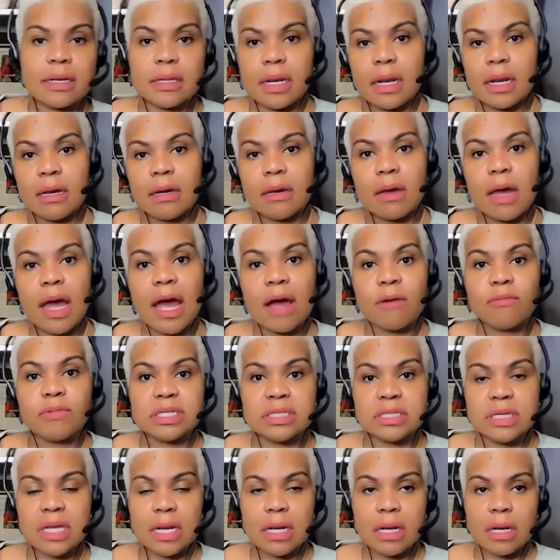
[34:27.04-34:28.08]
that uh, I would
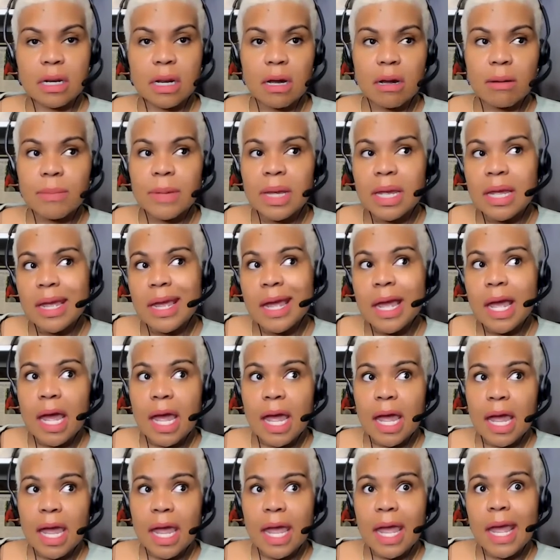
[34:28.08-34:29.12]
set it up.
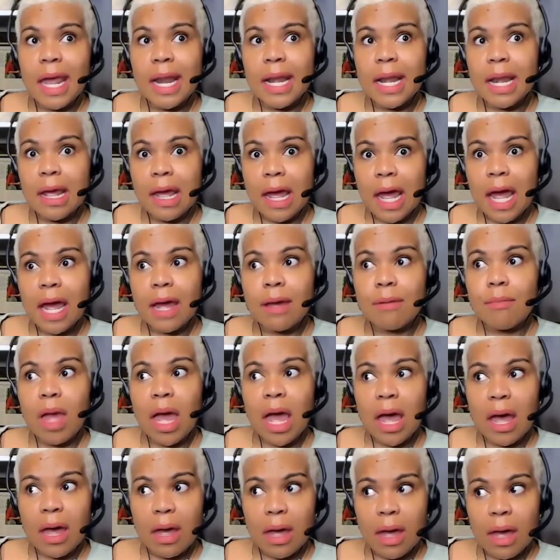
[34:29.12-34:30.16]
And I
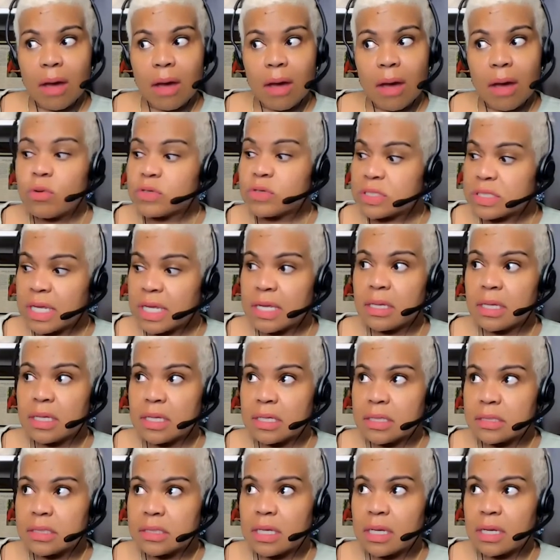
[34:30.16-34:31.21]
I will say
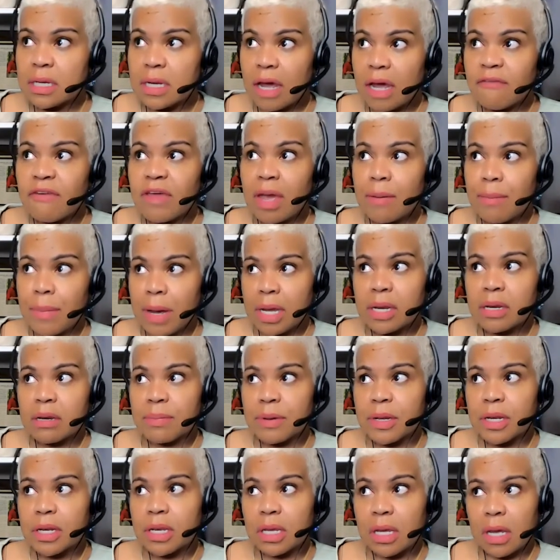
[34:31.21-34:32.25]
this, and I've had my
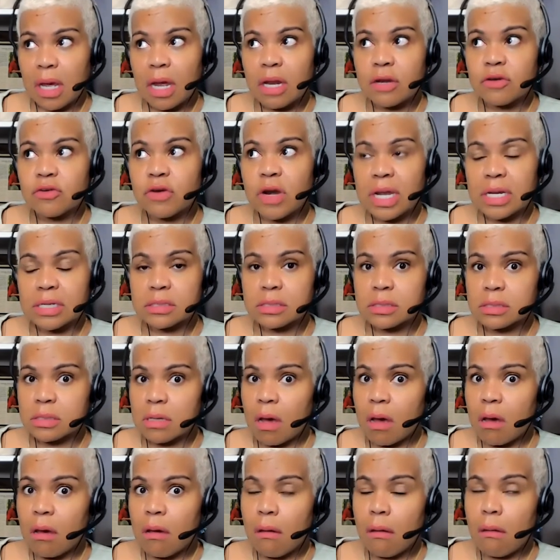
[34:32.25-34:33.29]
independent contractors,
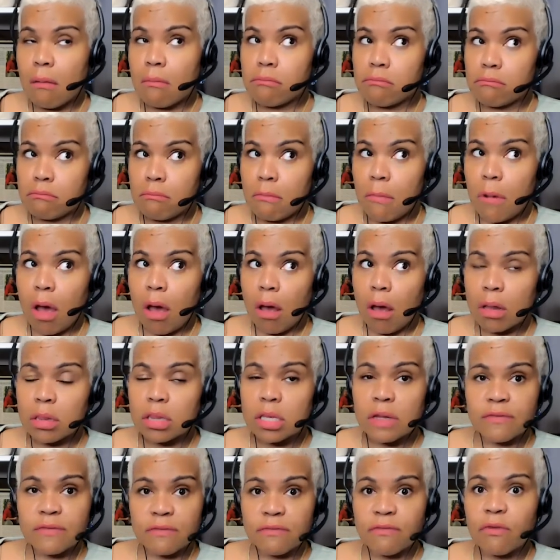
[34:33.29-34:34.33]

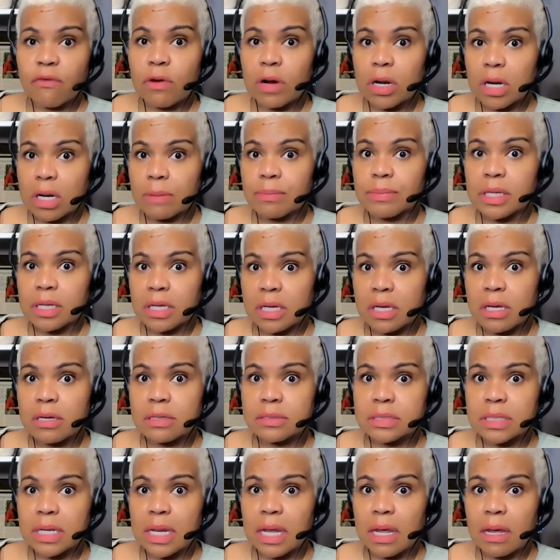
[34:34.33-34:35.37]
all of them for a couple of
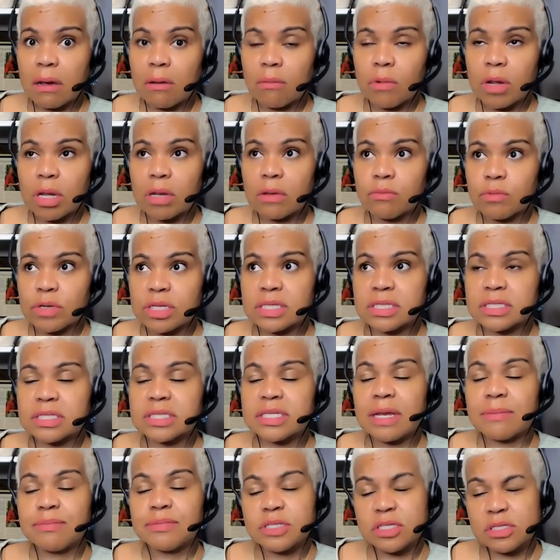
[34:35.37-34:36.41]
years now. Well, with the
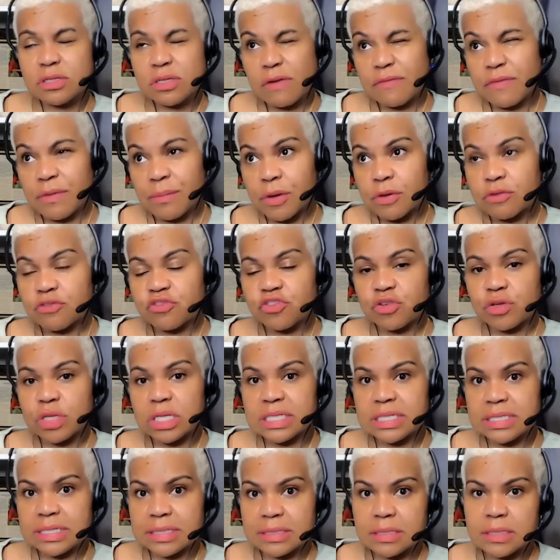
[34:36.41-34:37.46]
exception of the virtual
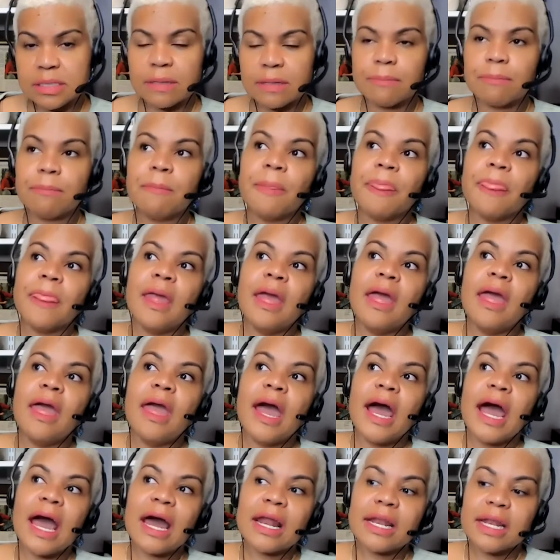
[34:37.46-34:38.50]
assistant.
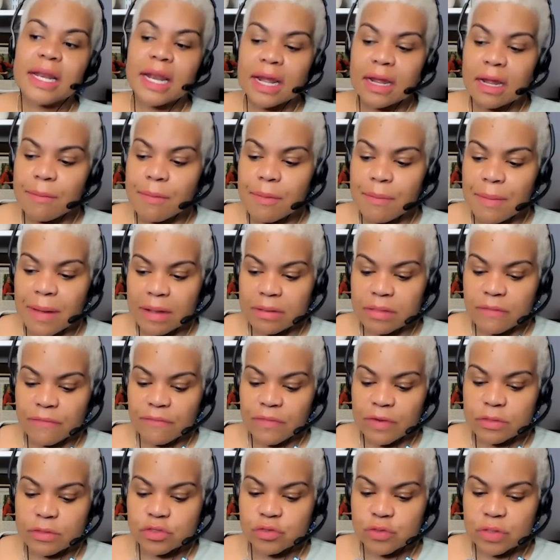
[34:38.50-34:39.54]
How did I come about the
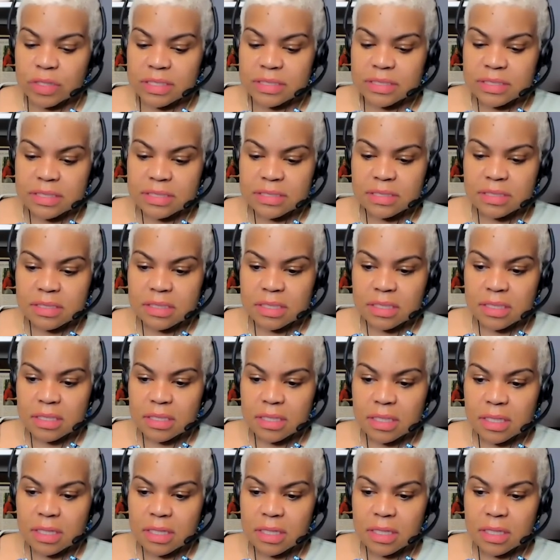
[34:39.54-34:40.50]
virtual assistant?